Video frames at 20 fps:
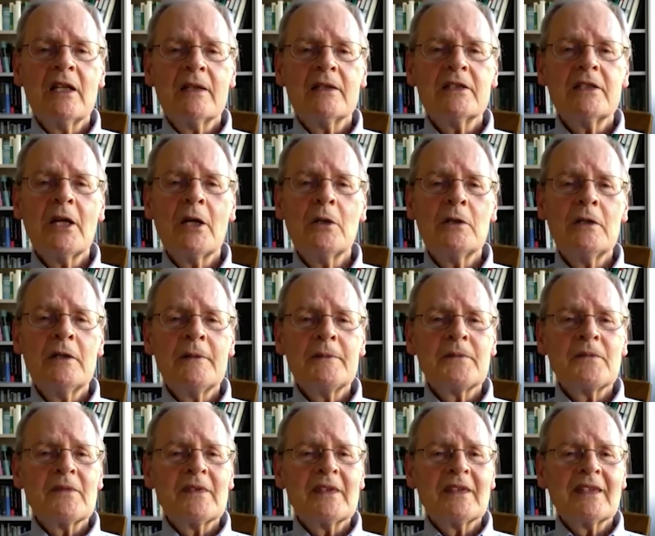So
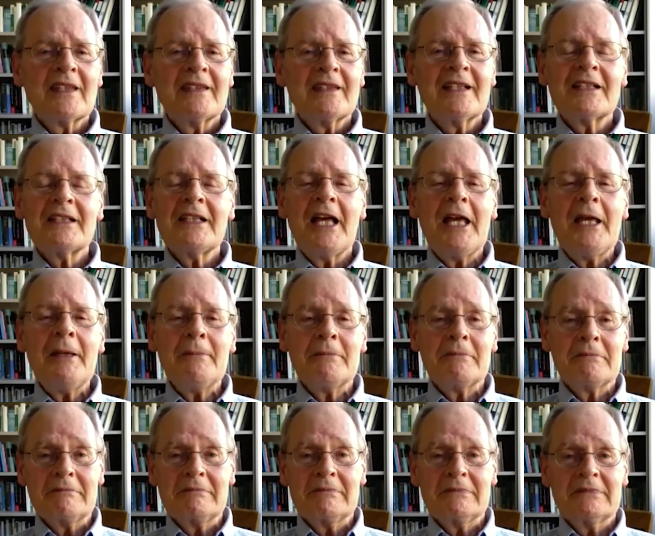the
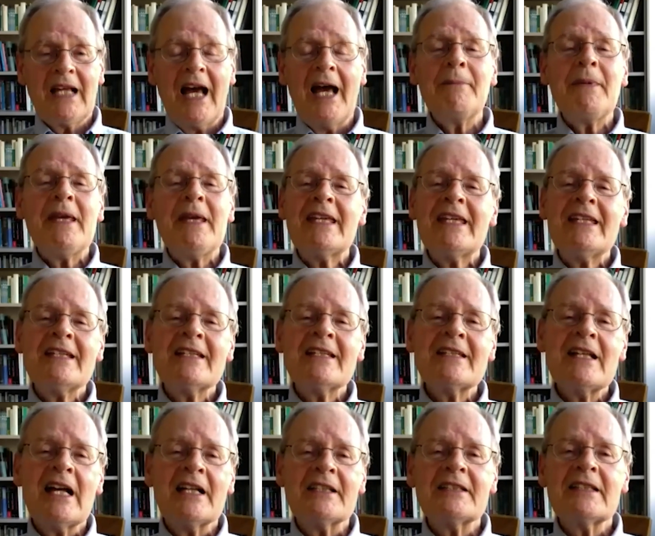claim I'm making is
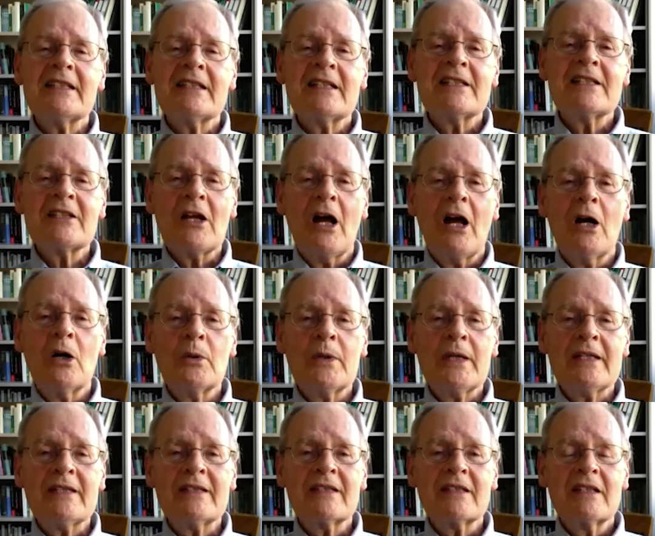not that it's
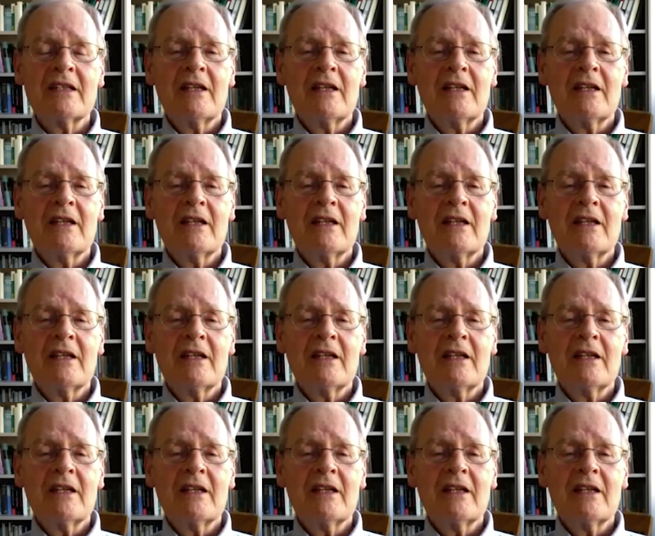always